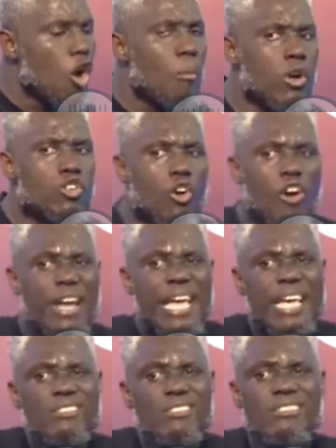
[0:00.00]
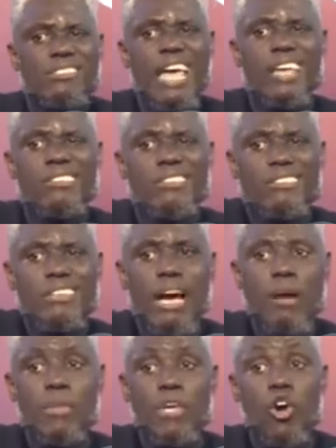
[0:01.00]
But your incense
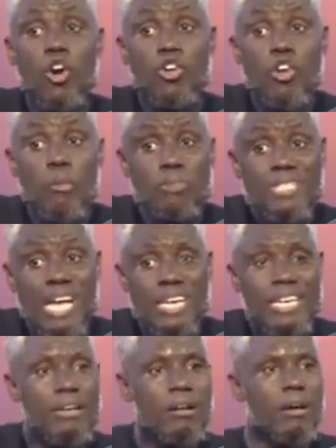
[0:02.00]
can be corrupted